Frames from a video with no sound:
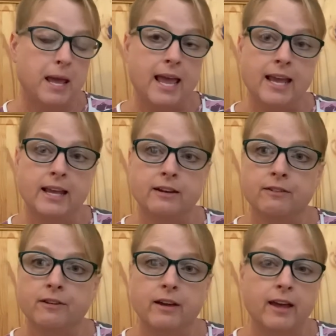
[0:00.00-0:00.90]
paid
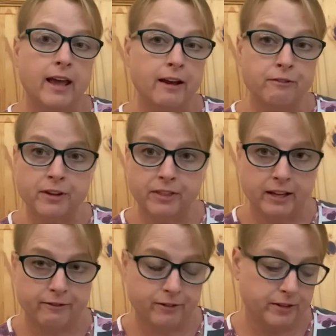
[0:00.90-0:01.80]

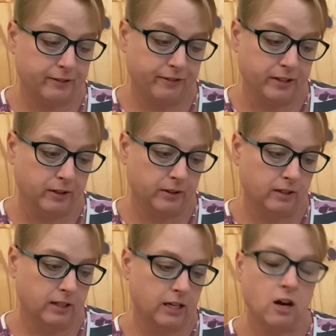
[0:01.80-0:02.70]
everything for the field,
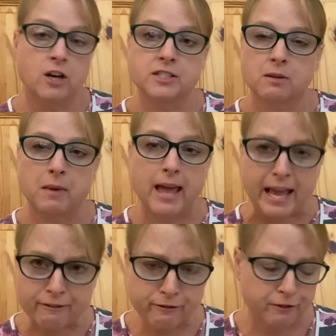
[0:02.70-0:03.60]
it cost him
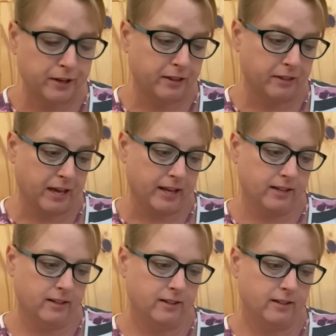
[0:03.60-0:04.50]

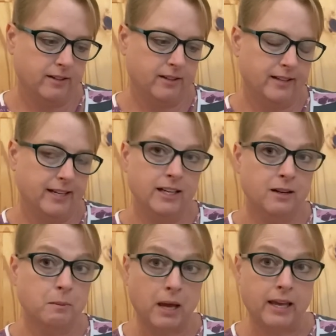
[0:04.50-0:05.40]
everything. He
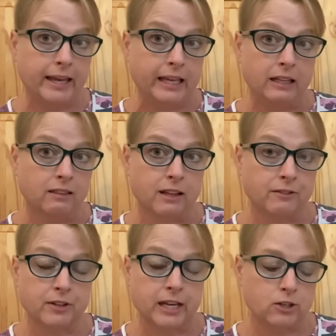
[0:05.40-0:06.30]
didn't pay anything
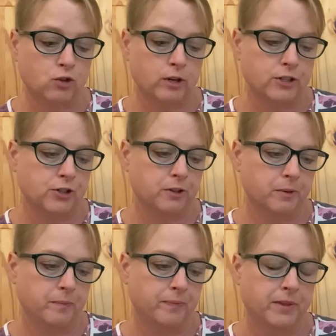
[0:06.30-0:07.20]
for that treasure
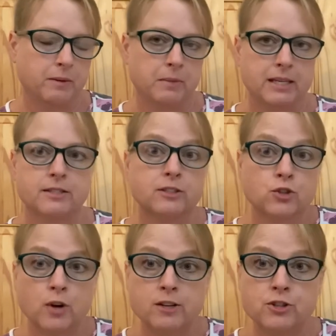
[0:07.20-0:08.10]
because the
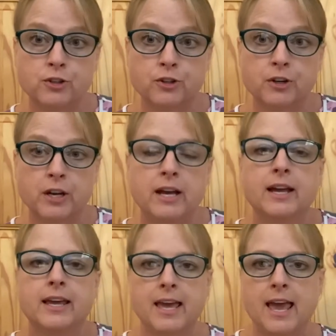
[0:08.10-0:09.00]
treasure
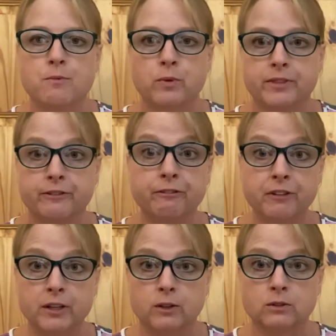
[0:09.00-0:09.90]
came with the
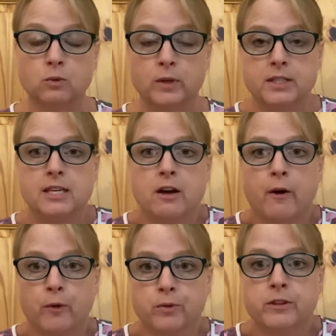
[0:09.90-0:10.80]
field. Once he
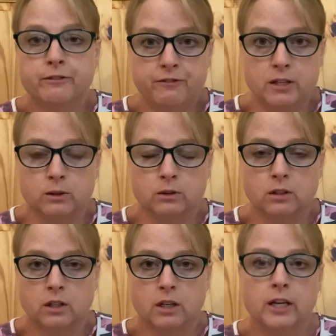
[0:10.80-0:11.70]
owned the field,
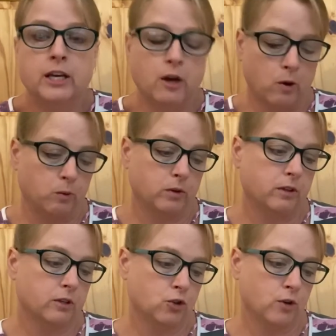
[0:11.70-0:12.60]
he owned
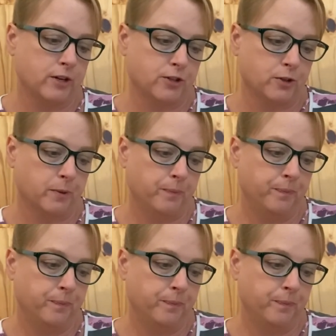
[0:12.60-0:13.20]
the treasure.